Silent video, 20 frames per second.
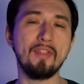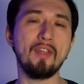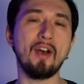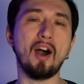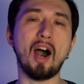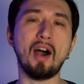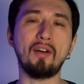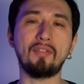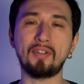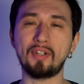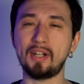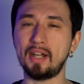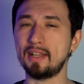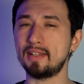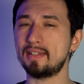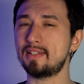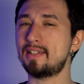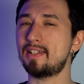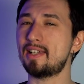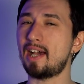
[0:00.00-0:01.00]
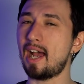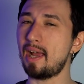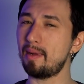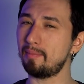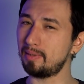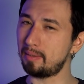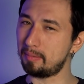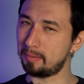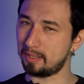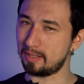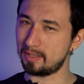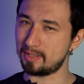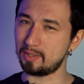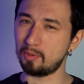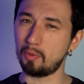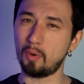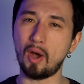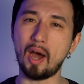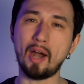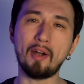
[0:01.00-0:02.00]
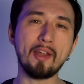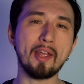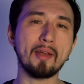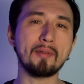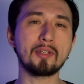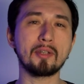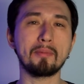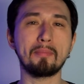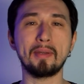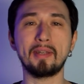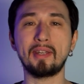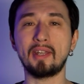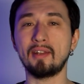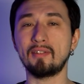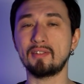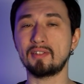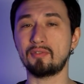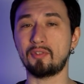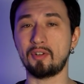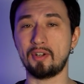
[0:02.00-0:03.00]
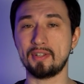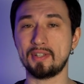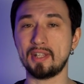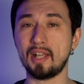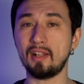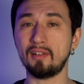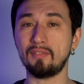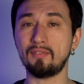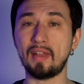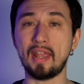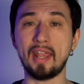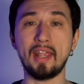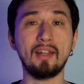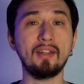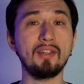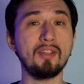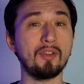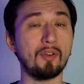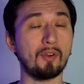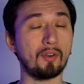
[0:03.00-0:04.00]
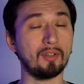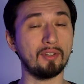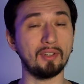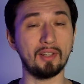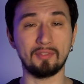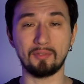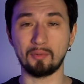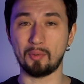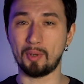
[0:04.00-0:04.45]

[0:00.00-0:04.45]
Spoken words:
The offer is time limited, so hurry up to pick gifts for yourself and your loved